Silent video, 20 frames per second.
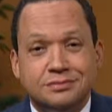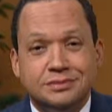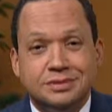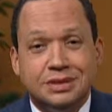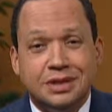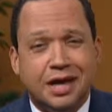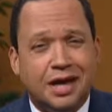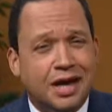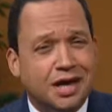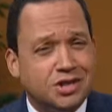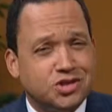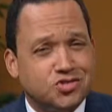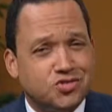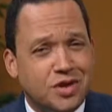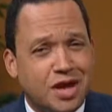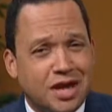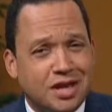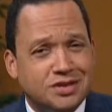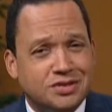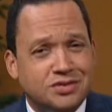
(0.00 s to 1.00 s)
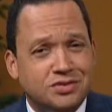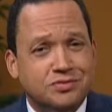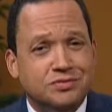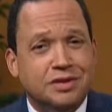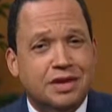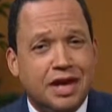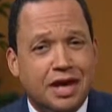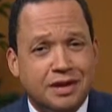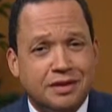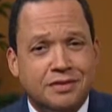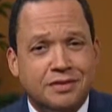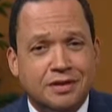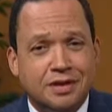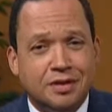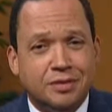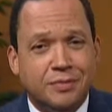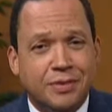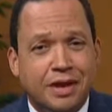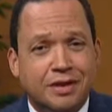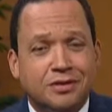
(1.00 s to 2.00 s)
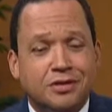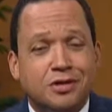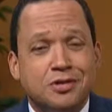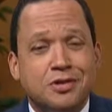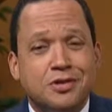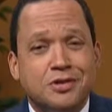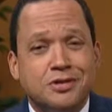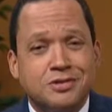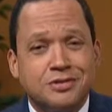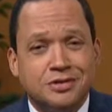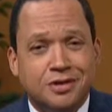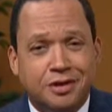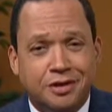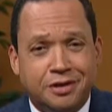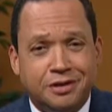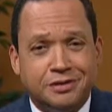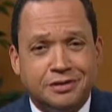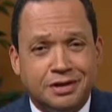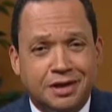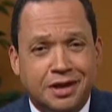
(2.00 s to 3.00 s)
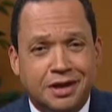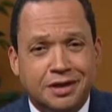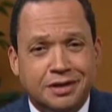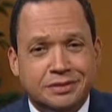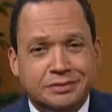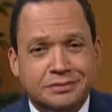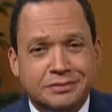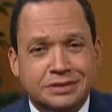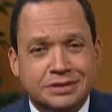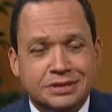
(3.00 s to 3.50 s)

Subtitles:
and hot tracks, you've got to think about the Earnhardt name.